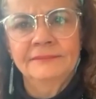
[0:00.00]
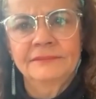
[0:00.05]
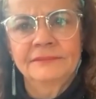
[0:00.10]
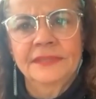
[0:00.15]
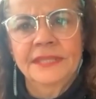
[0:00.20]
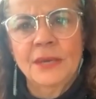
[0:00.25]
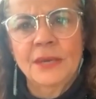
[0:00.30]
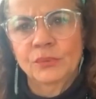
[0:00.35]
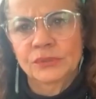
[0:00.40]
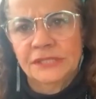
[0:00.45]

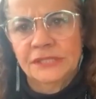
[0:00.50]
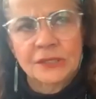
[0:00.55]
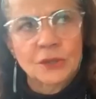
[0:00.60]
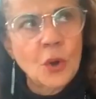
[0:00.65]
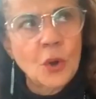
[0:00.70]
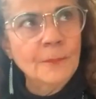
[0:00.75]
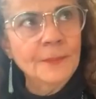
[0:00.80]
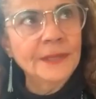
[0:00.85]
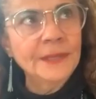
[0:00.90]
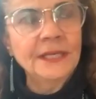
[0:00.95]
there was an
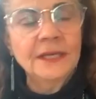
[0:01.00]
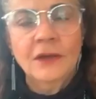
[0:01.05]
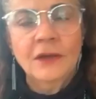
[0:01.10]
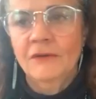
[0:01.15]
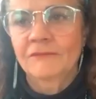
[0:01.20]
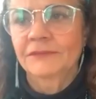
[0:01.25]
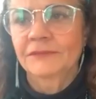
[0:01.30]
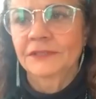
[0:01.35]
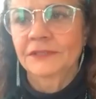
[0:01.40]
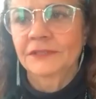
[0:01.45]
opening
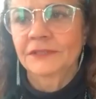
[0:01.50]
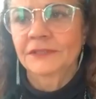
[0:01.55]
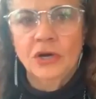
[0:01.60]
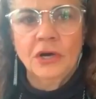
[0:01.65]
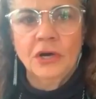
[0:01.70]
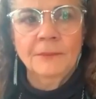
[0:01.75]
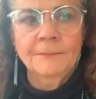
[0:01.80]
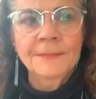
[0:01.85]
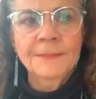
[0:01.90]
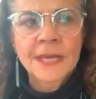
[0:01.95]
of a
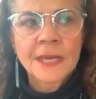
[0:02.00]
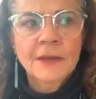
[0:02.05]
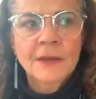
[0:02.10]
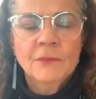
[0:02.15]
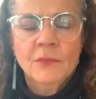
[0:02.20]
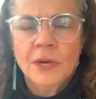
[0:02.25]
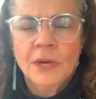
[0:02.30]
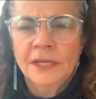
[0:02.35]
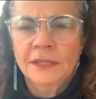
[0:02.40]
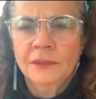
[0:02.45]
job
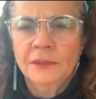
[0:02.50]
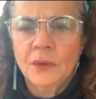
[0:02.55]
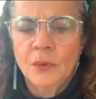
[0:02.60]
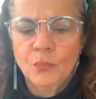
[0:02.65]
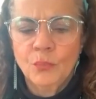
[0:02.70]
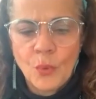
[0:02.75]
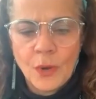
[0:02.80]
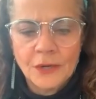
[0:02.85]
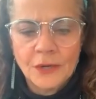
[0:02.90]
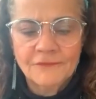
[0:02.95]

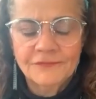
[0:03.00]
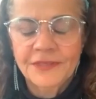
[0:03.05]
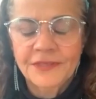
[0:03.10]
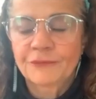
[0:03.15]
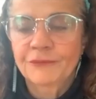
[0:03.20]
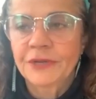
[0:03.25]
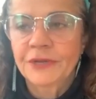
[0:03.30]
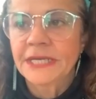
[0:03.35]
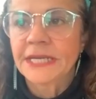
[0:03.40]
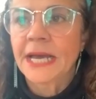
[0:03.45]
in one of the
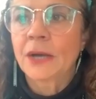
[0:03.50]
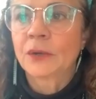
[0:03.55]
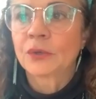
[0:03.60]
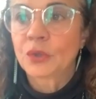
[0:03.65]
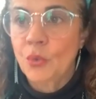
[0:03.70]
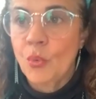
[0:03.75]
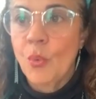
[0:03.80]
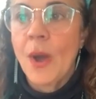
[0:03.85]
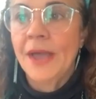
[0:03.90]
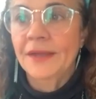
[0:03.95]
renowned
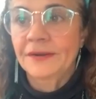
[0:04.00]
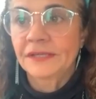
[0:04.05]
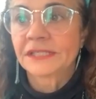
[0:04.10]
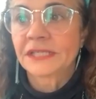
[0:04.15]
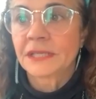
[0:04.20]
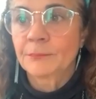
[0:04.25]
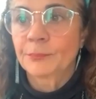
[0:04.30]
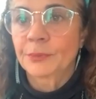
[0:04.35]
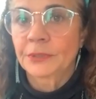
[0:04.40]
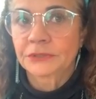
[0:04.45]
choirs
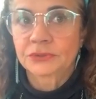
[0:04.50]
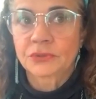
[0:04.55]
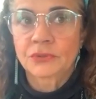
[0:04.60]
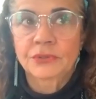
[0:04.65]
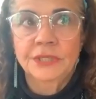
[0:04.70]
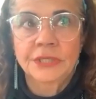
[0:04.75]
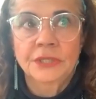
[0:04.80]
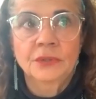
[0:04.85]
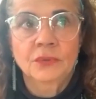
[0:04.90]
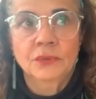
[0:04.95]
in Puerto
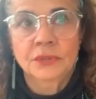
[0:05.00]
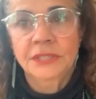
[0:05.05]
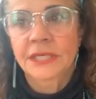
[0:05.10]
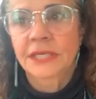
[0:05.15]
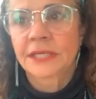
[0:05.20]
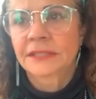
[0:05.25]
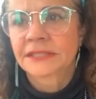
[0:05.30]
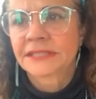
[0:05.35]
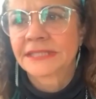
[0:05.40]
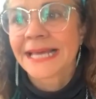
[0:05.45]
Rico,
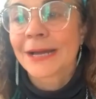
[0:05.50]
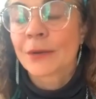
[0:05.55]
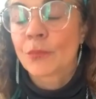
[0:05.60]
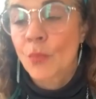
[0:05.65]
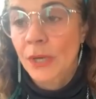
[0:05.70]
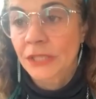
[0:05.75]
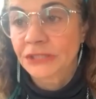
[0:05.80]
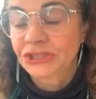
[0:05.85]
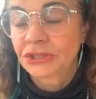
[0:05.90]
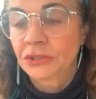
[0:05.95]
the San
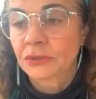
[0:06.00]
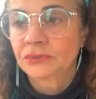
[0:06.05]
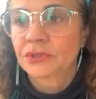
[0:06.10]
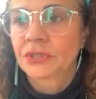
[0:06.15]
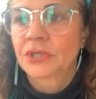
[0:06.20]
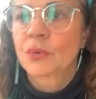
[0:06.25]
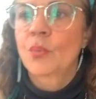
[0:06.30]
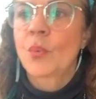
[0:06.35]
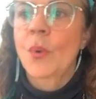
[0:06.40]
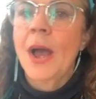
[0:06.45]
Juan
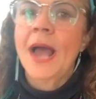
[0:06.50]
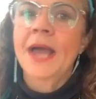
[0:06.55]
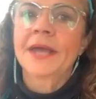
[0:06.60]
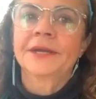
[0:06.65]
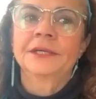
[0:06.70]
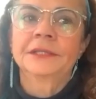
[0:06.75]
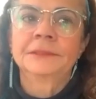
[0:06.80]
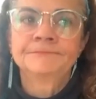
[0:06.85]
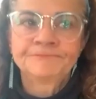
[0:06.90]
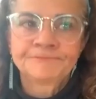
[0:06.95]
Children
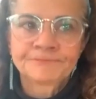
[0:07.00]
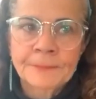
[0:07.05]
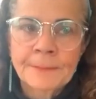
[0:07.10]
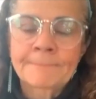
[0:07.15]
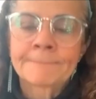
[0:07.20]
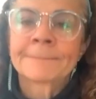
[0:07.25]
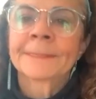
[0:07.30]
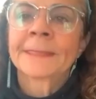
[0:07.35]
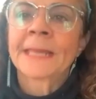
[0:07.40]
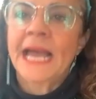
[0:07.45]
Choir.
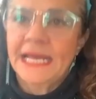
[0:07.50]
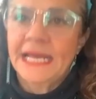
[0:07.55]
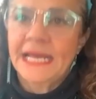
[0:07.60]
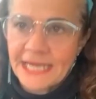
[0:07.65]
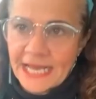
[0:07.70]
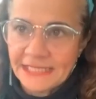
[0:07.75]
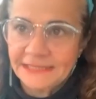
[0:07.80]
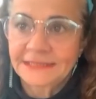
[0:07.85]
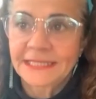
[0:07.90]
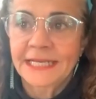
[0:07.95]
And
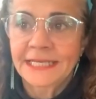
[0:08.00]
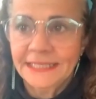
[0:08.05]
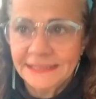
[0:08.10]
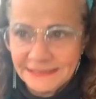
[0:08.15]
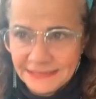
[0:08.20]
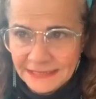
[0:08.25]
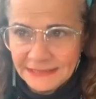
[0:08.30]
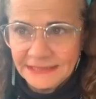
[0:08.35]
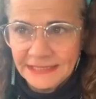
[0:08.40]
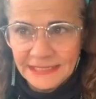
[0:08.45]
I started
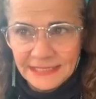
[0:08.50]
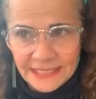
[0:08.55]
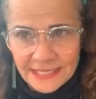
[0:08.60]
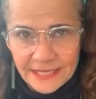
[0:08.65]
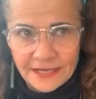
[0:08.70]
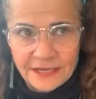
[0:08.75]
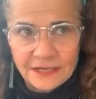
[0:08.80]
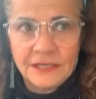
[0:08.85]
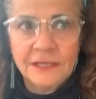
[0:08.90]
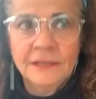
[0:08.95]
teaching
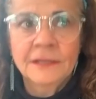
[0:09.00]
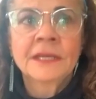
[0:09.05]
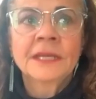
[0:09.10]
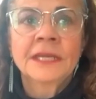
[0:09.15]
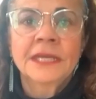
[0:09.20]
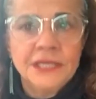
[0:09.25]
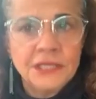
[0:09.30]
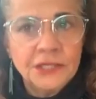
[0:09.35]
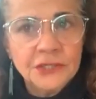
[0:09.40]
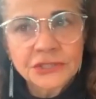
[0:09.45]
there,
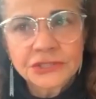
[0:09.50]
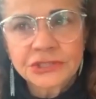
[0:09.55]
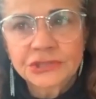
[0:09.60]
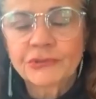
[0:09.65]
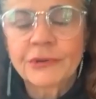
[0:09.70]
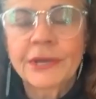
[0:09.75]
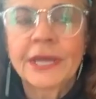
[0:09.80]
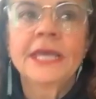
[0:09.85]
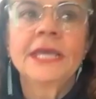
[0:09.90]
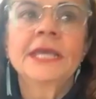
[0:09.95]
ear
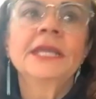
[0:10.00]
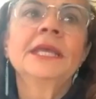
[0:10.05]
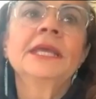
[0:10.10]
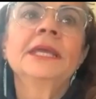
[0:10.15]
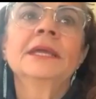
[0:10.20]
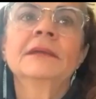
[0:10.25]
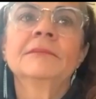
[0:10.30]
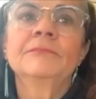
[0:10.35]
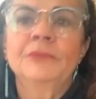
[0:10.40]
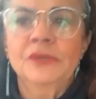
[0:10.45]

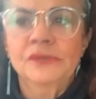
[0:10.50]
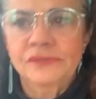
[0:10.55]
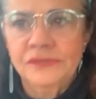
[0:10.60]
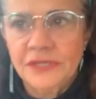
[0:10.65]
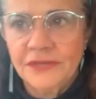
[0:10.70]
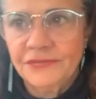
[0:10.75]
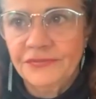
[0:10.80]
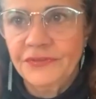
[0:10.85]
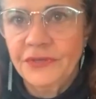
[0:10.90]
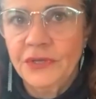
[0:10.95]
training, music
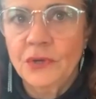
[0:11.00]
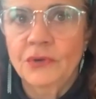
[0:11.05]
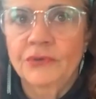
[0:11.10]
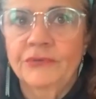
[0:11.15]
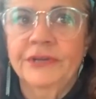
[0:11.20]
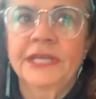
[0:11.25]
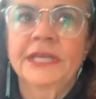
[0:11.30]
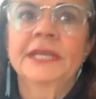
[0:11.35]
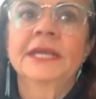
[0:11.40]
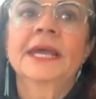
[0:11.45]

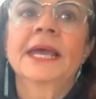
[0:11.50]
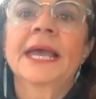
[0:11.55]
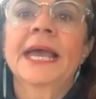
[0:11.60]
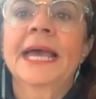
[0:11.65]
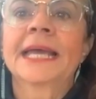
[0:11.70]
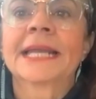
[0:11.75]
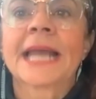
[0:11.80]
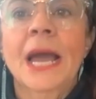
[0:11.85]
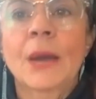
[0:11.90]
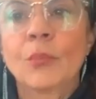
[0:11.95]
theory,
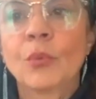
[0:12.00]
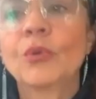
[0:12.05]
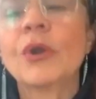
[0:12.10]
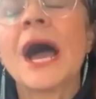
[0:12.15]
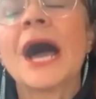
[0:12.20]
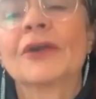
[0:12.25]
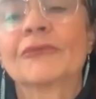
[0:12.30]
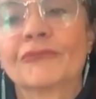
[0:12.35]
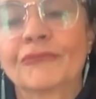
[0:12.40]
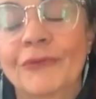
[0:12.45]
and I would
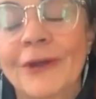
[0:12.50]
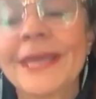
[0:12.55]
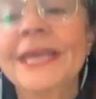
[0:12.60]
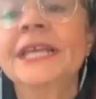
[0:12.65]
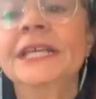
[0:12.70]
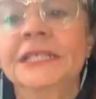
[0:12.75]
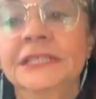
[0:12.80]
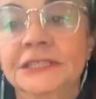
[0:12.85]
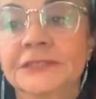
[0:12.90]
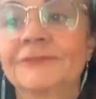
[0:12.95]

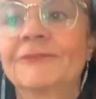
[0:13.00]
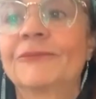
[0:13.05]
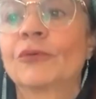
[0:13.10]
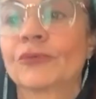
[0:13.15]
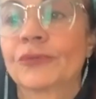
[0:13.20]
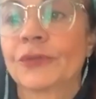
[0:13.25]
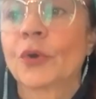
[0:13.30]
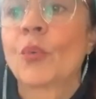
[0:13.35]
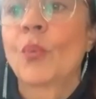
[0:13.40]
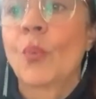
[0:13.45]
arrange for
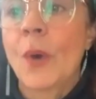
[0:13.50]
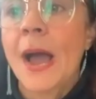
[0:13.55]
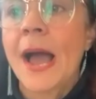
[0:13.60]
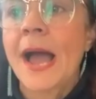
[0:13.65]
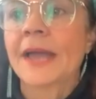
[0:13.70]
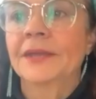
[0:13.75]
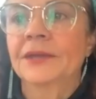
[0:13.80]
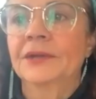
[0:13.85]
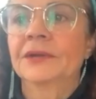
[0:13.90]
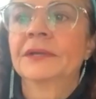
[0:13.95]
the
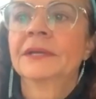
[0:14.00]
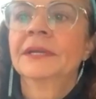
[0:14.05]
choir.